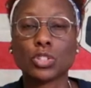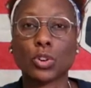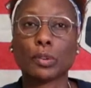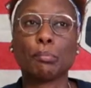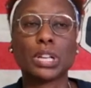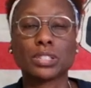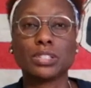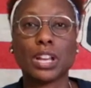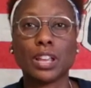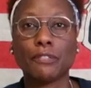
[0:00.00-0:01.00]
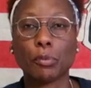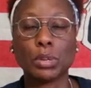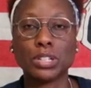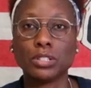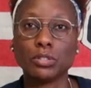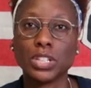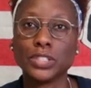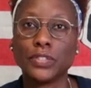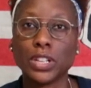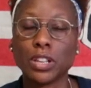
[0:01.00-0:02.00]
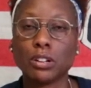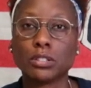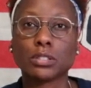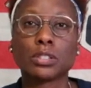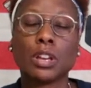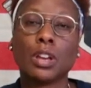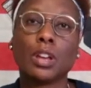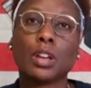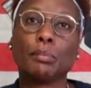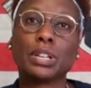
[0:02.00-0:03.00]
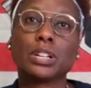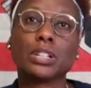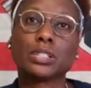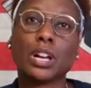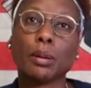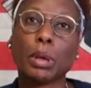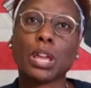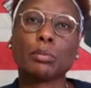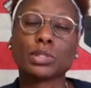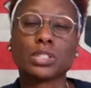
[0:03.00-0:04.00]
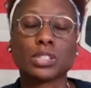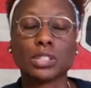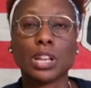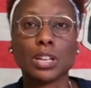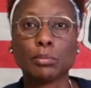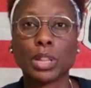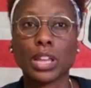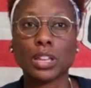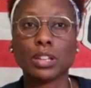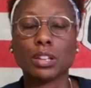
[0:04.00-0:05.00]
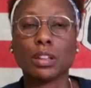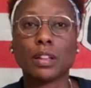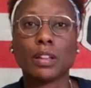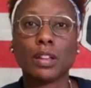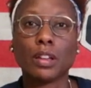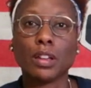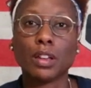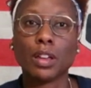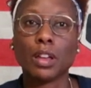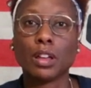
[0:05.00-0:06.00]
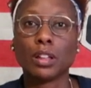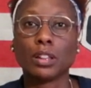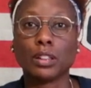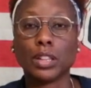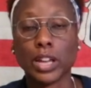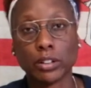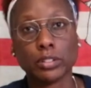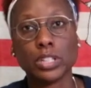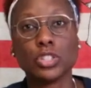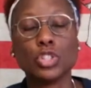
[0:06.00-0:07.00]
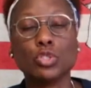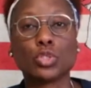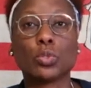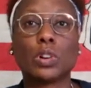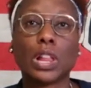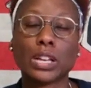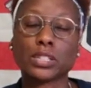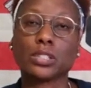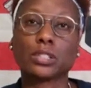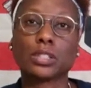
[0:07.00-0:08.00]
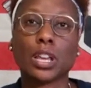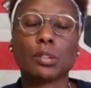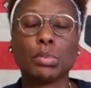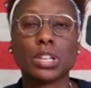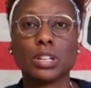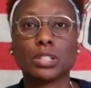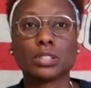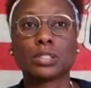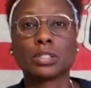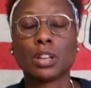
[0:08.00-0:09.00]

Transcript: are the best day for me to do these videos because I'm able to stay up late, later than usual, I should say, because